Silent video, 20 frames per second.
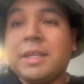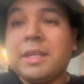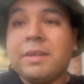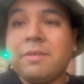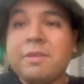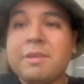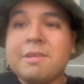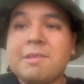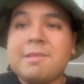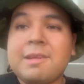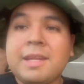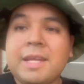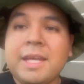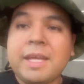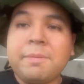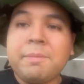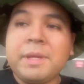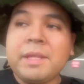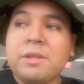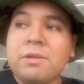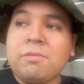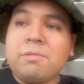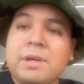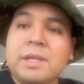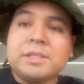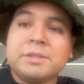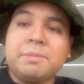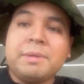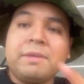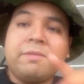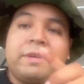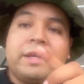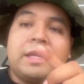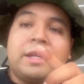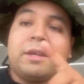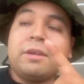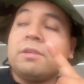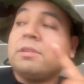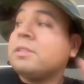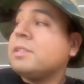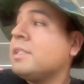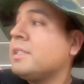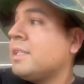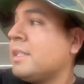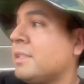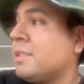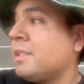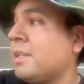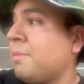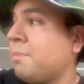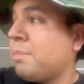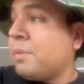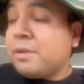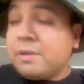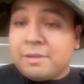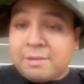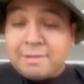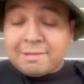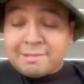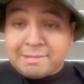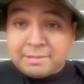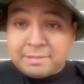If you don't like me, don't watch my videos. It's that simple.